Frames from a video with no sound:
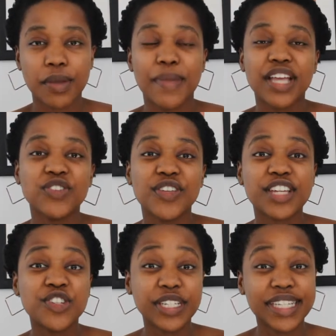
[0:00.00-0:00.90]
make sure
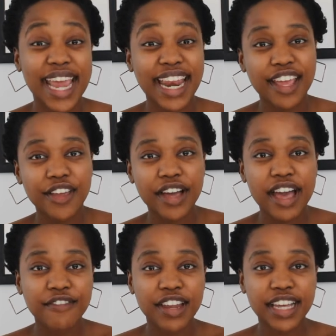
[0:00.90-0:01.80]
that you tailor your
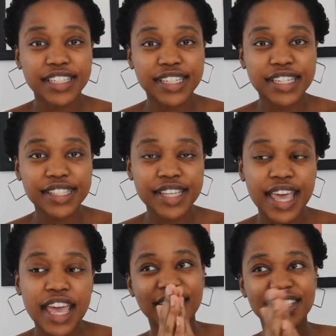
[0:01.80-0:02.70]
cover letters
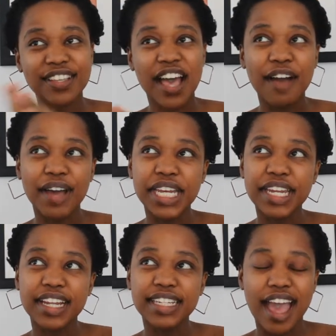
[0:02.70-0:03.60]
so how I
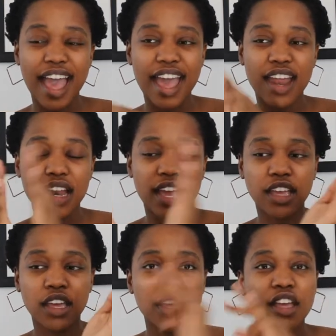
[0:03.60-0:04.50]
did it I had like